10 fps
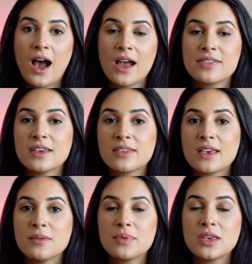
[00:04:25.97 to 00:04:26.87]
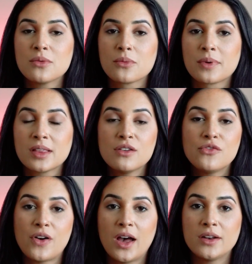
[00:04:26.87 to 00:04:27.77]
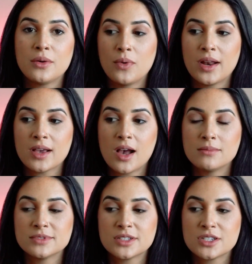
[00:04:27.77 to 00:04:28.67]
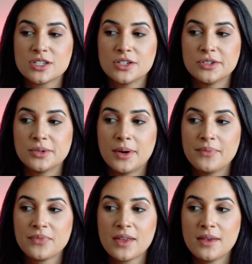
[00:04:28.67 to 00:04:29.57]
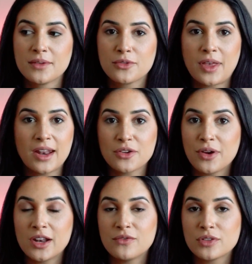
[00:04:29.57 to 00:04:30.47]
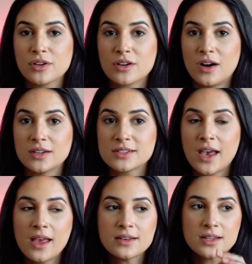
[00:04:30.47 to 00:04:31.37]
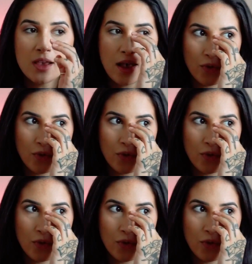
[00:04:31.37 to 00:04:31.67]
I think they can be really fun when it comes to getting creative with your content.